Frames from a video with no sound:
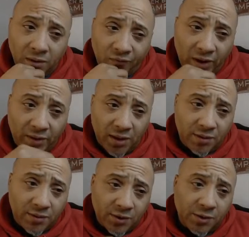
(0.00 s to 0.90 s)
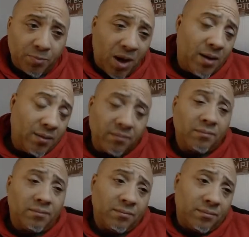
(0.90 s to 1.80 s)
I get it to the spot,
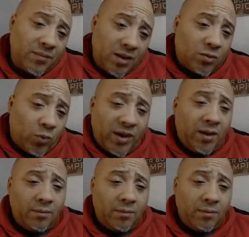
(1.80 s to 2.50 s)
it's wicked.